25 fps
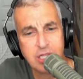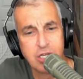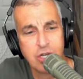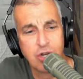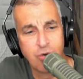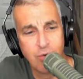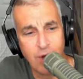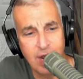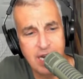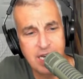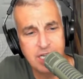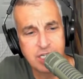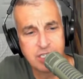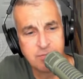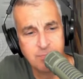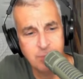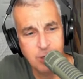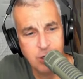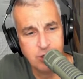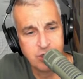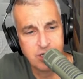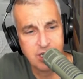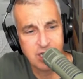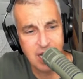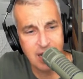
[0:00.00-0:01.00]
the greatest
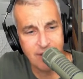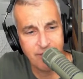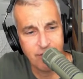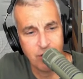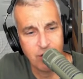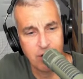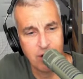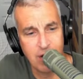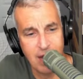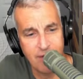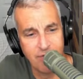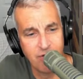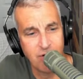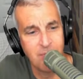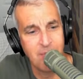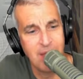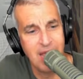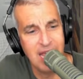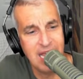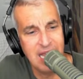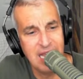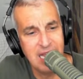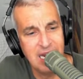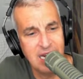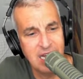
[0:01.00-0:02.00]
music ever
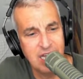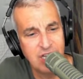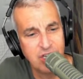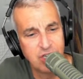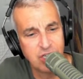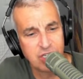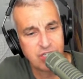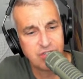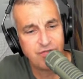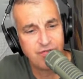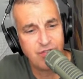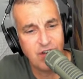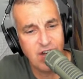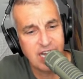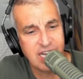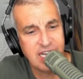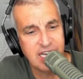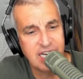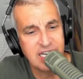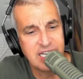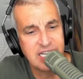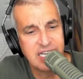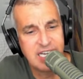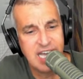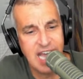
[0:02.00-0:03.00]
made and just
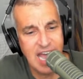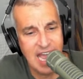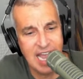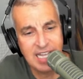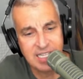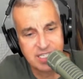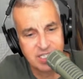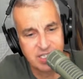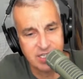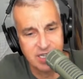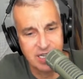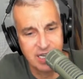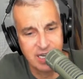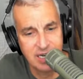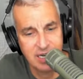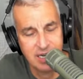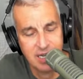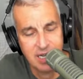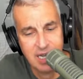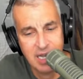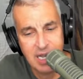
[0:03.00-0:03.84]
fucking cancel it